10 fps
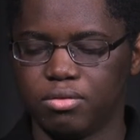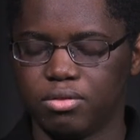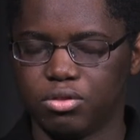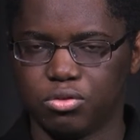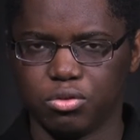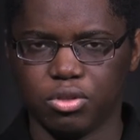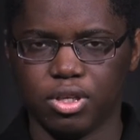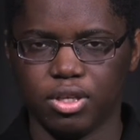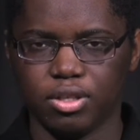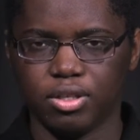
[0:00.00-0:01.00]

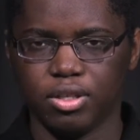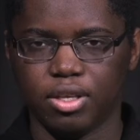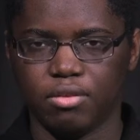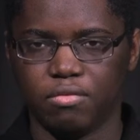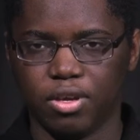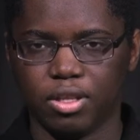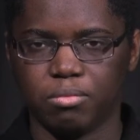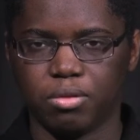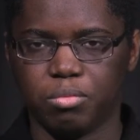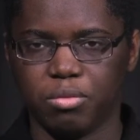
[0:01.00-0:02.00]
truly
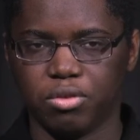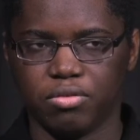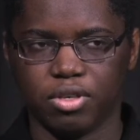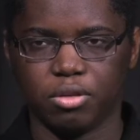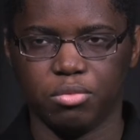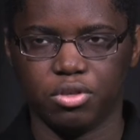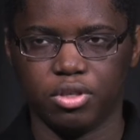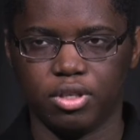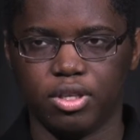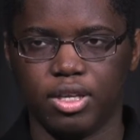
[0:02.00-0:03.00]
envelop the people of their
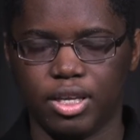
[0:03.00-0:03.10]
community